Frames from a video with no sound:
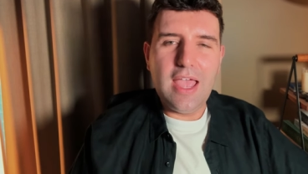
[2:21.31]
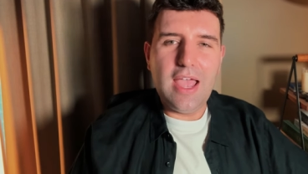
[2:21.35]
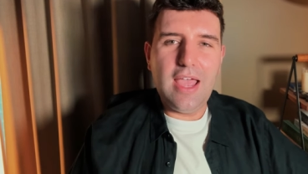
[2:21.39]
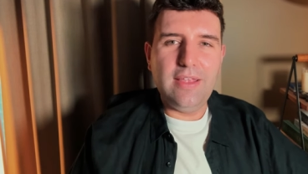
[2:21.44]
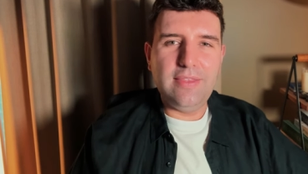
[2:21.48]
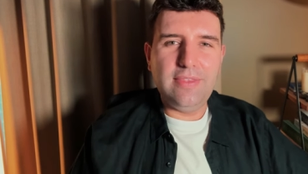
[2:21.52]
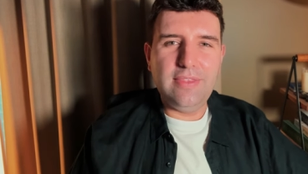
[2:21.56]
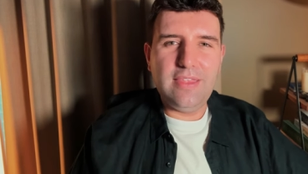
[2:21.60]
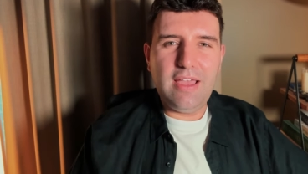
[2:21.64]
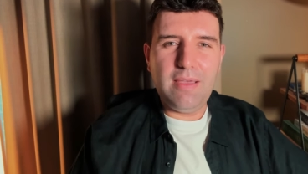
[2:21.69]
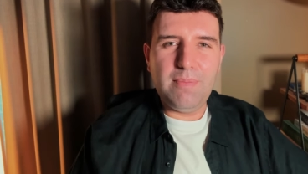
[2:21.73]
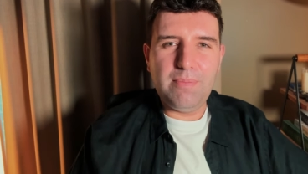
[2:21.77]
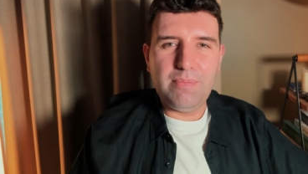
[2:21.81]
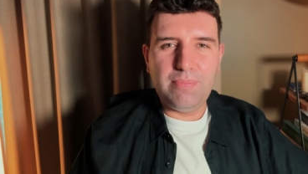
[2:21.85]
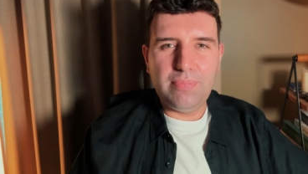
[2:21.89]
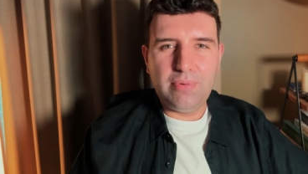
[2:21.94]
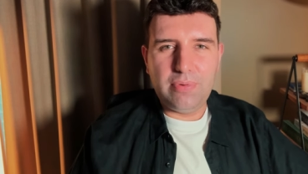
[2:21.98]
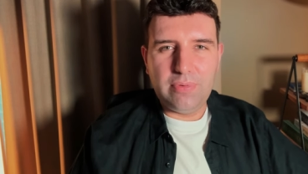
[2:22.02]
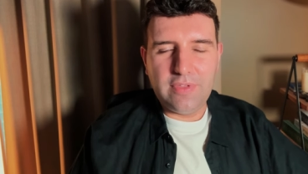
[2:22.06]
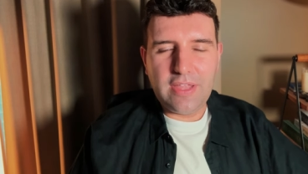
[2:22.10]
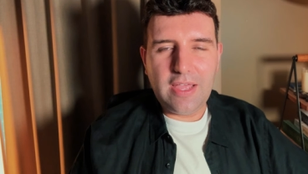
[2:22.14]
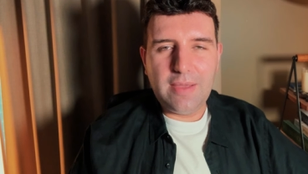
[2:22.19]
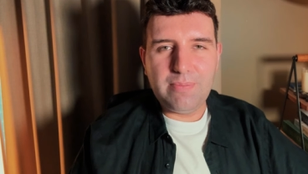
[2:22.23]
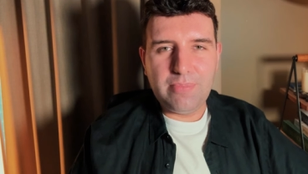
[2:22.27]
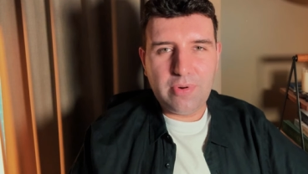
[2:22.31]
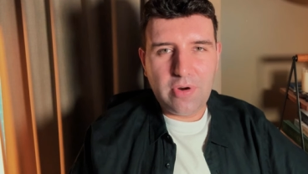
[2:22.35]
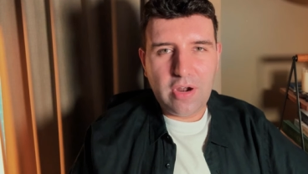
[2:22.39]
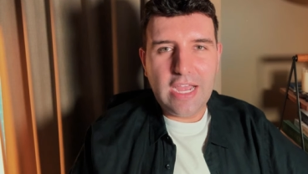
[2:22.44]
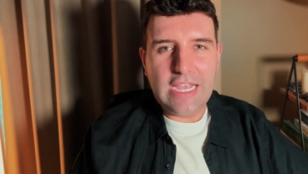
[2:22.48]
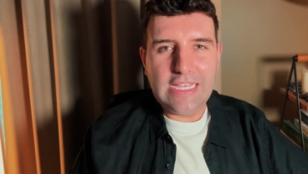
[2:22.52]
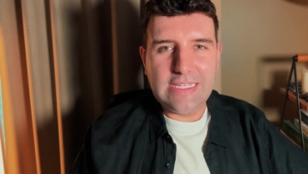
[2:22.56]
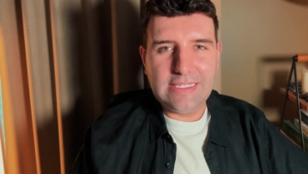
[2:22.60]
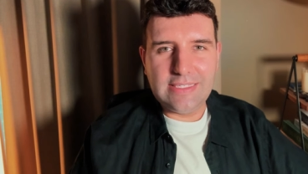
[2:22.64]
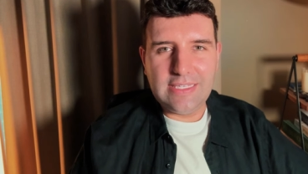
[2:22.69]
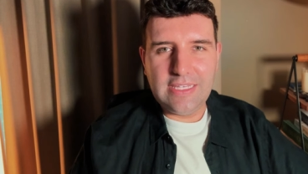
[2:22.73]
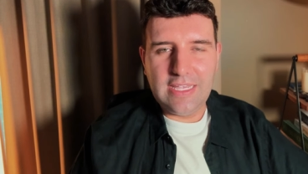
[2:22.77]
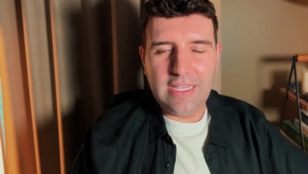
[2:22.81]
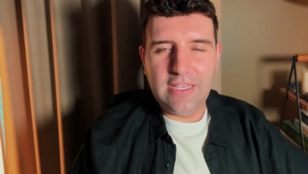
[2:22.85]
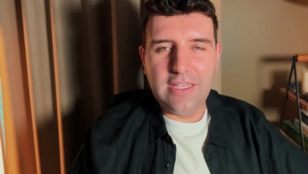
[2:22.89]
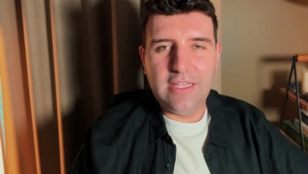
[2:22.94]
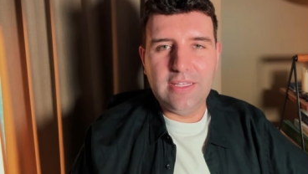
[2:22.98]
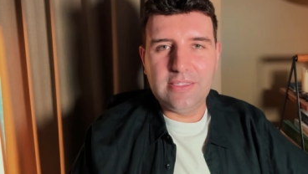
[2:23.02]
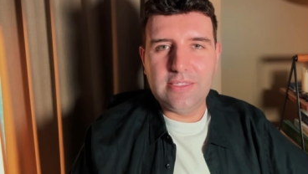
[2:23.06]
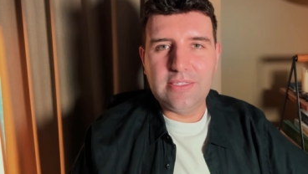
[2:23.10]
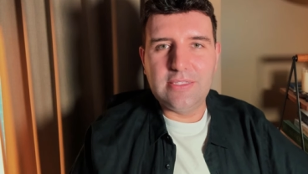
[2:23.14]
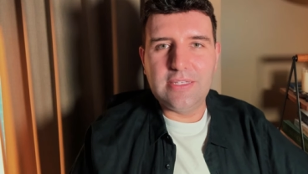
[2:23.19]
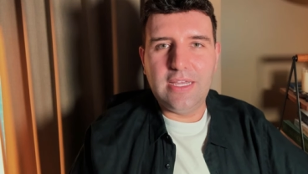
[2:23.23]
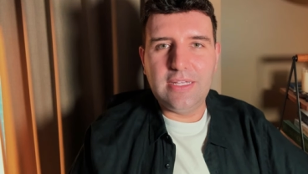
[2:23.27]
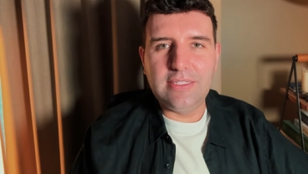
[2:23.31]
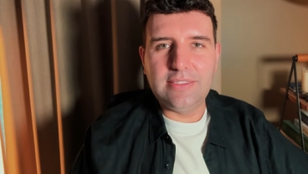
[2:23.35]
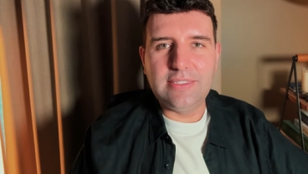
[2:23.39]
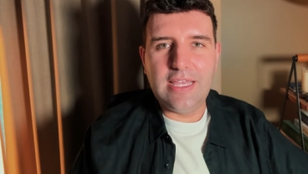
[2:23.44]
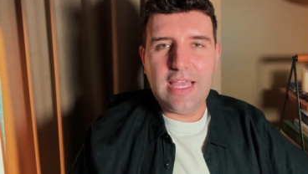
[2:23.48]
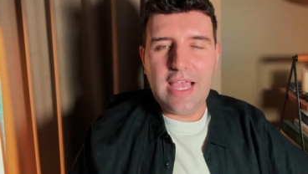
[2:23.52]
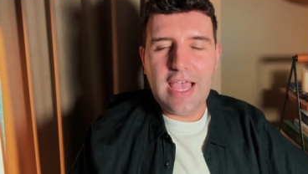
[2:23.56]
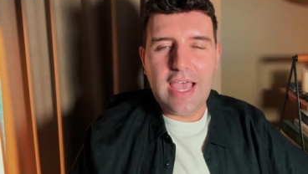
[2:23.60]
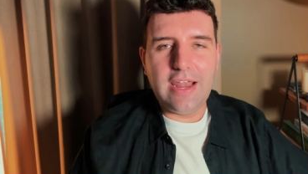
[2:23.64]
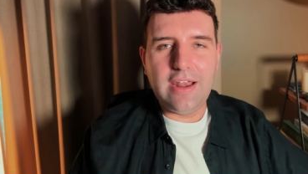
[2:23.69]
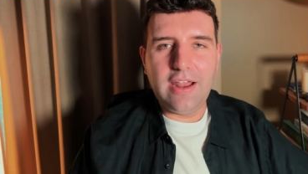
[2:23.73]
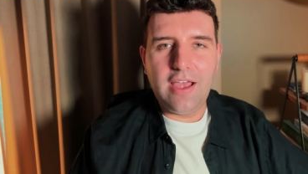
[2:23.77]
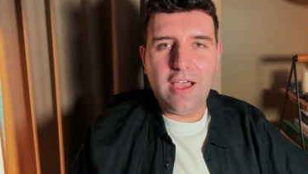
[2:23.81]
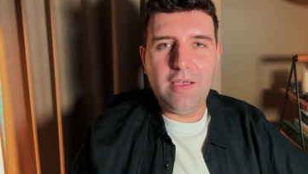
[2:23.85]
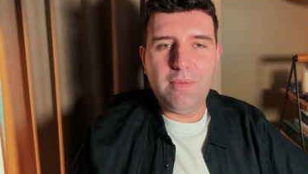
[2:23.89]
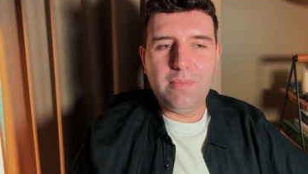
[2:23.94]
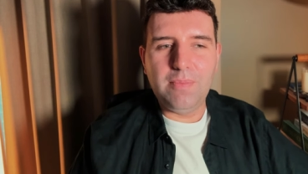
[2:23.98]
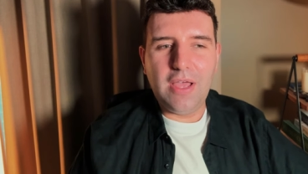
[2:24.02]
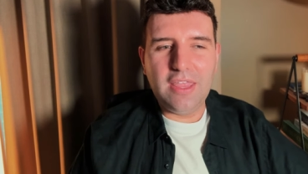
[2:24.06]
and that, that pricing can start to add up.